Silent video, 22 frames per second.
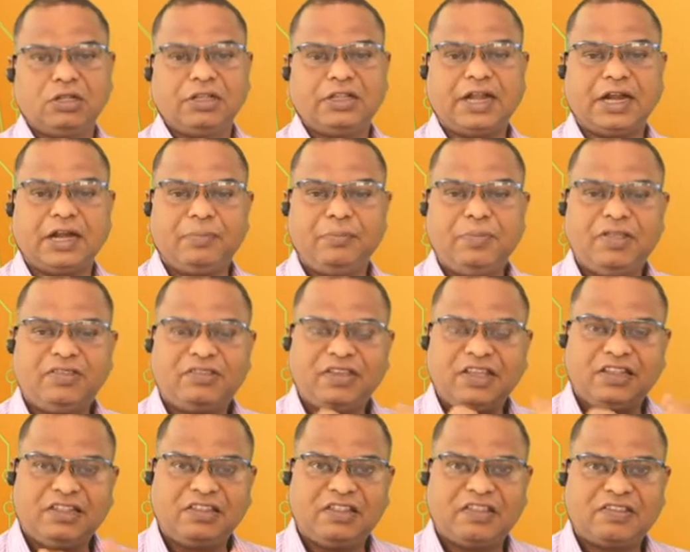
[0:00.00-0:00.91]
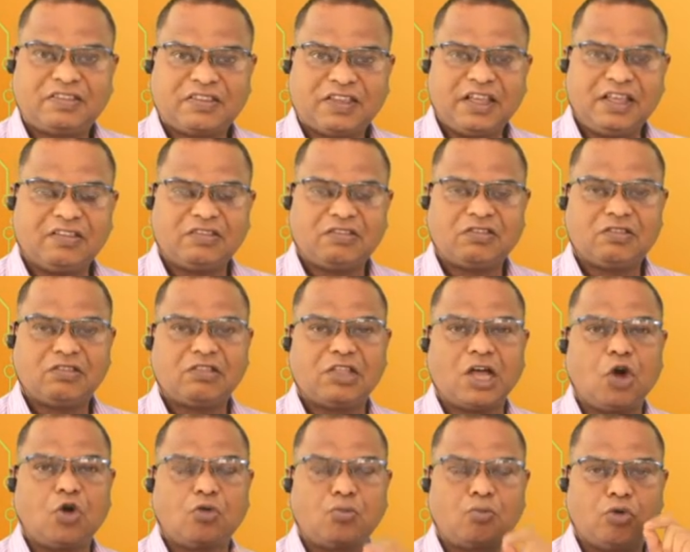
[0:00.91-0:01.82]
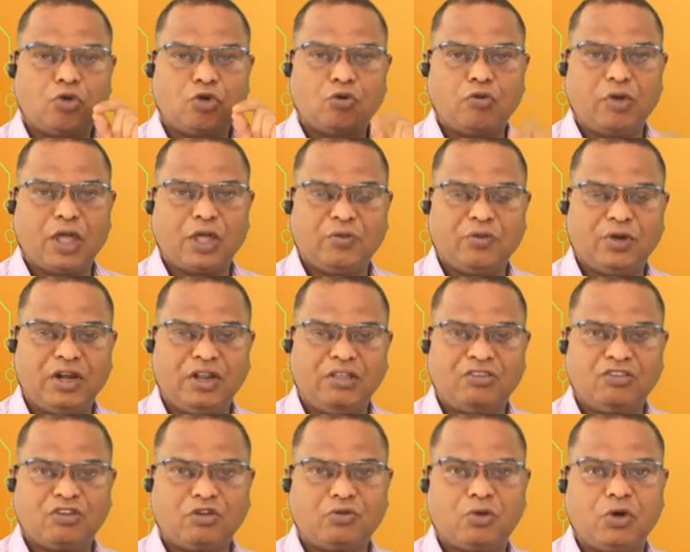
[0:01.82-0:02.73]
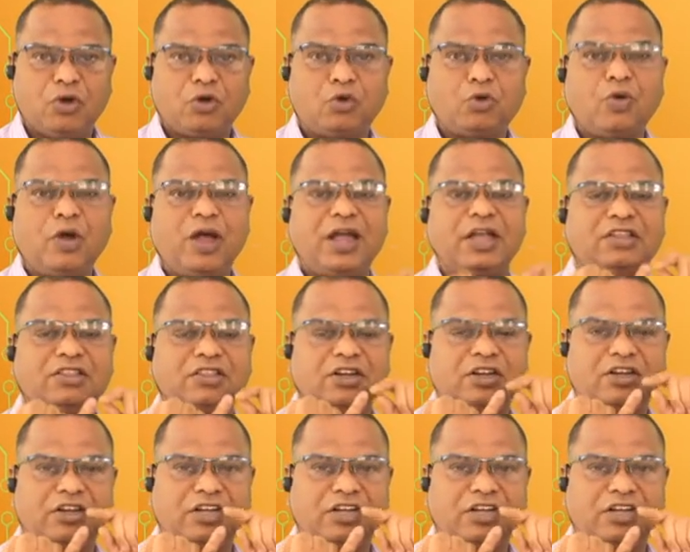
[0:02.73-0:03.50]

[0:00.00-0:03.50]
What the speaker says: That means in this case the output Y1 is equal to either